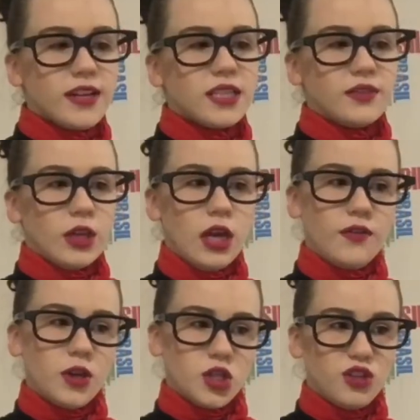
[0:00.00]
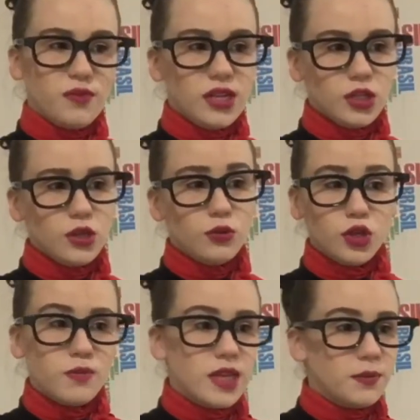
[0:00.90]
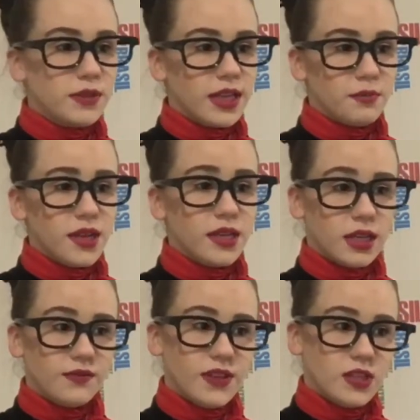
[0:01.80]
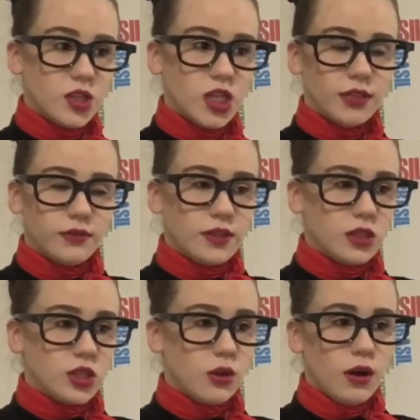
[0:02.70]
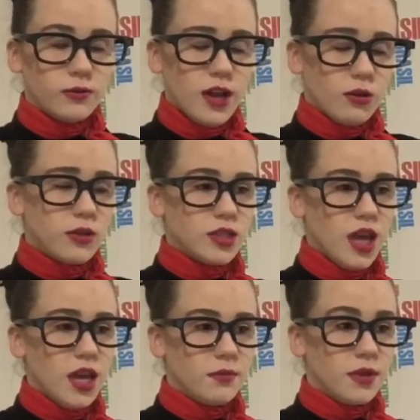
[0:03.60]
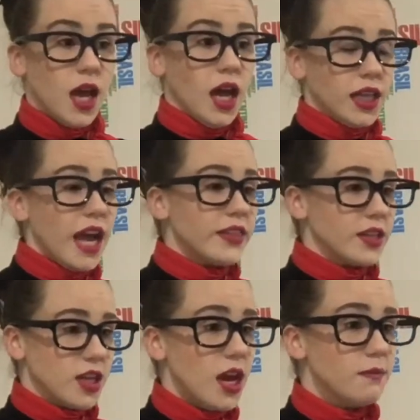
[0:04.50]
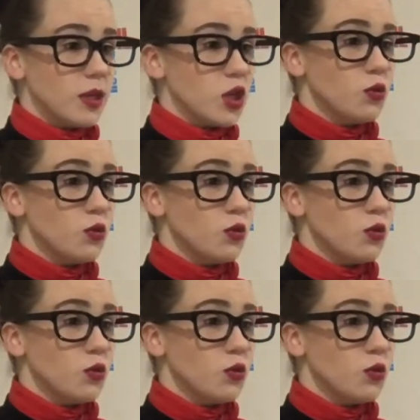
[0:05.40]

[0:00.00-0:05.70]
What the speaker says: They're effectively her version of me to you. You manipulate me to convince yourself of things you know aren't right all the time. Like that time